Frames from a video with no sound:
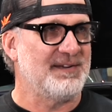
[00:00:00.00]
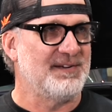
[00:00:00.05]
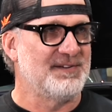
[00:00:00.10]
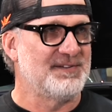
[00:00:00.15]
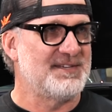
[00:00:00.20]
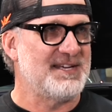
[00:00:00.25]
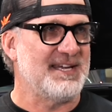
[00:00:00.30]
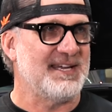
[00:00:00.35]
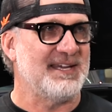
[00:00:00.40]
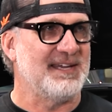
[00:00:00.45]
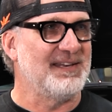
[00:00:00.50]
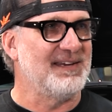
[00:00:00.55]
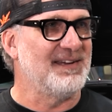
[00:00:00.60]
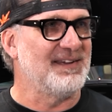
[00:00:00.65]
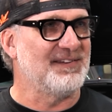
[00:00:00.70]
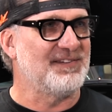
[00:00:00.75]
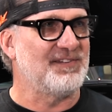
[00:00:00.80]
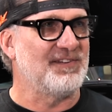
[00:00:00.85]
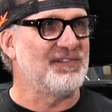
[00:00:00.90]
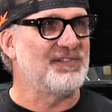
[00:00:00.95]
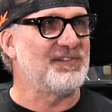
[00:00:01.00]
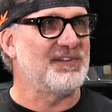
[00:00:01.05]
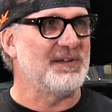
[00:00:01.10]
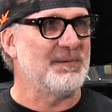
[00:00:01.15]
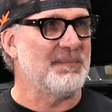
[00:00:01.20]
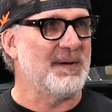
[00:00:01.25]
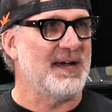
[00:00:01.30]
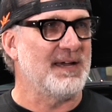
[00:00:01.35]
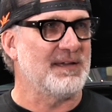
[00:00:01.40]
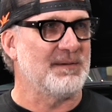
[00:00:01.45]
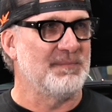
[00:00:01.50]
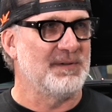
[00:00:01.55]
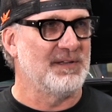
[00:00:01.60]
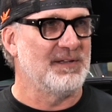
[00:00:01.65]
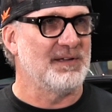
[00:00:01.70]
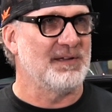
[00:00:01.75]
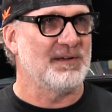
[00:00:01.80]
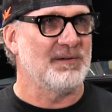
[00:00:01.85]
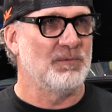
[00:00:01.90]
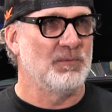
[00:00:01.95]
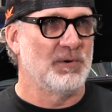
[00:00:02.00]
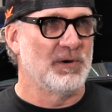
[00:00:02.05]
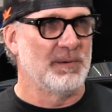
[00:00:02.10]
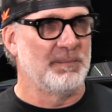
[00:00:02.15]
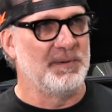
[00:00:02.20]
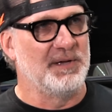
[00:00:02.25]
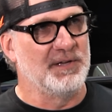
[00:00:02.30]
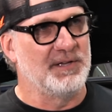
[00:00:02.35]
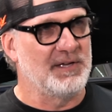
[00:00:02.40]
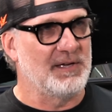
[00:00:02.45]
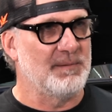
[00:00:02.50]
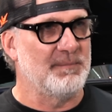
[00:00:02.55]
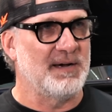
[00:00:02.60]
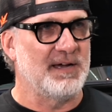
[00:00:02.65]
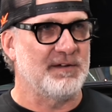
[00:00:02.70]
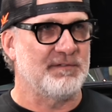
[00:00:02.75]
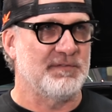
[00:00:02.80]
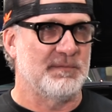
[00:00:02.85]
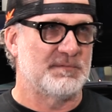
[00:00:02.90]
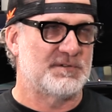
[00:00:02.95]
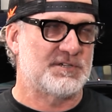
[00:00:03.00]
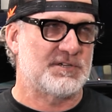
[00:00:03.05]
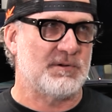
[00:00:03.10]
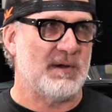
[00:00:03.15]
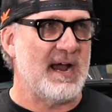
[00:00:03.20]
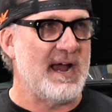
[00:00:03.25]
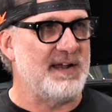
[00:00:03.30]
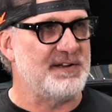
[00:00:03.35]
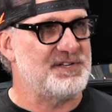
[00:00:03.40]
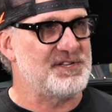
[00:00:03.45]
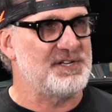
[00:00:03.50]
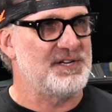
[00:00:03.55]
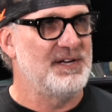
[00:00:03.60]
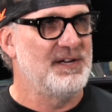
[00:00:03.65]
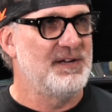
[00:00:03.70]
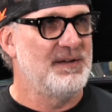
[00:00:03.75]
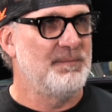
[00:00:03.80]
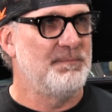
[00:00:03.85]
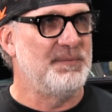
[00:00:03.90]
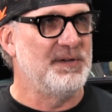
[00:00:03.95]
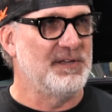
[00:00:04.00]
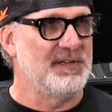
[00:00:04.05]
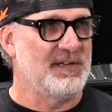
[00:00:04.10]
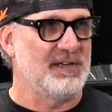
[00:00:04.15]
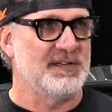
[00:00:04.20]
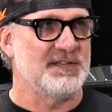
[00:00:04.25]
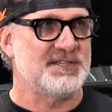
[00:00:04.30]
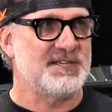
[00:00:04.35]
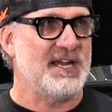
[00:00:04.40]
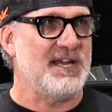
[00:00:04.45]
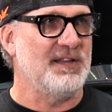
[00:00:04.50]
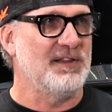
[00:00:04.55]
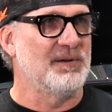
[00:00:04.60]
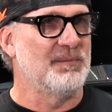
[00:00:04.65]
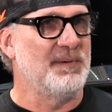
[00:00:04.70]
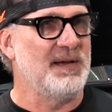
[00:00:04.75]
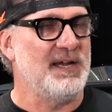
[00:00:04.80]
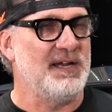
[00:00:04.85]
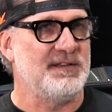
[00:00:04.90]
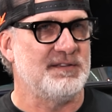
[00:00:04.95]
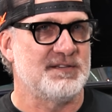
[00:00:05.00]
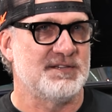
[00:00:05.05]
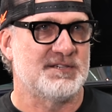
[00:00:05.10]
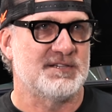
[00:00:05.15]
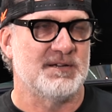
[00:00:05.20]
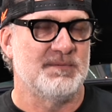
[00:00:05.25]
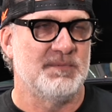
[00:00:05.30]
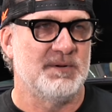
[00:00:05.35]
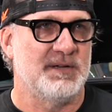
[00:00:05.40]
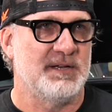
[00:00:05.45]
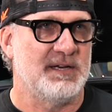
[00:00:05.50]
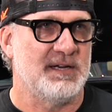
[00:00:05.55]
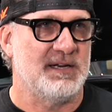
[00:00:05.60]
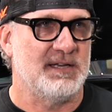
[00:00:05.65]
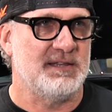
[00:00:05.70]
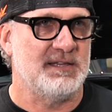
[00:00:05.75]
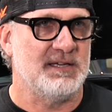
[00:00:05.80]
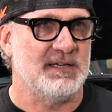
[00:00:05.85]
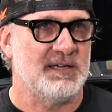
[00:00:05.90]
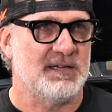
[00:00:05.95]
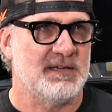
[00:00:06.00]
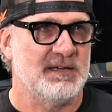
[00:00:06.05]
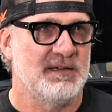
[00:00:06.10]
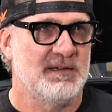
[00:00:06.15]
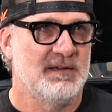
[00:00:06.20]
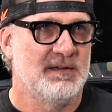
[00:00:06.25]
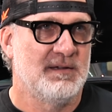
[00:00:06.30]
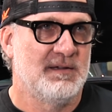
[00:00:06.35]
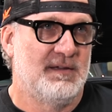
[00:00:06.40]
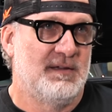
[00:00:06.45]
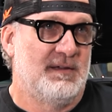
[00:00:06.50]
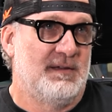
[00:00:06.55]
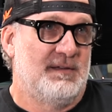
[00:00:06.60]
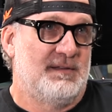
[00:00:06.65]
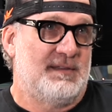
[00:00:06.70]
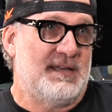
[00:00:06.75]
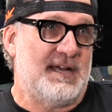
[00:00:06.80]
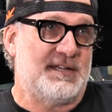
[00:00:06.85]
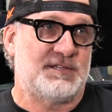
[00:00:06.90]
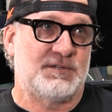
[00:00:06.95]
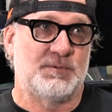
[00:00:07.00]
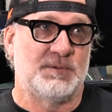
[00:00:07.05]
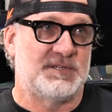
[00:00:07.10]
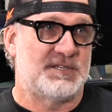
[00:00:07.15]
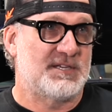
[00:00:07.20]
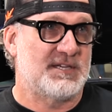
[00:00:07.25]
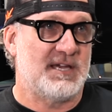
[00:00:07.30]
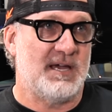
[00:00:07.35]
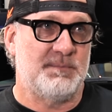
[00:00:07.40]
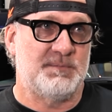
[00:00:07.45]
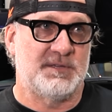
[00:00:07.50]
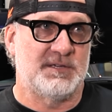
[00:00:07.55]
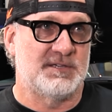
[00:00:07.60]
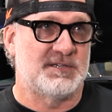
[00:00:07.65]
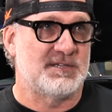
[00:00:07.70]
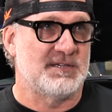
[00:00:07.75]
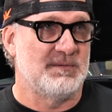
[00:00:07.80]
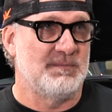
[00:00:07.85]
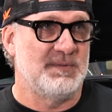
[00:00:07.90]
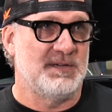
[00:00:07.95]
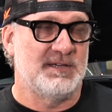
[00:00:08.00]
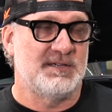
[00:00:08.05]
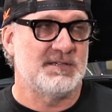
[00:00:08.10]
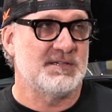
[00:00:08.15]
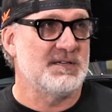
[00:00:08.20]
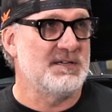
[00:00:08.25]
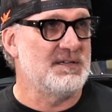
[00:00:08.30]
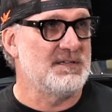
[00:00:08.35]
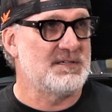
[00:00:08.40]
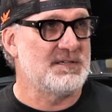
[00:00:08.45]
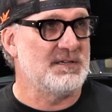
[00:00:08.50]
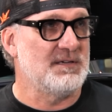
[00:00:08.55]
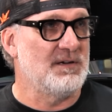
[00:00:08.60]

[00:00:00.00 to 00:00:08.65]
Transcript: You're taking an existing bike and building it. We're building a bike from scratch, building it tailor-made to someone. And I think that's what's kept us in business.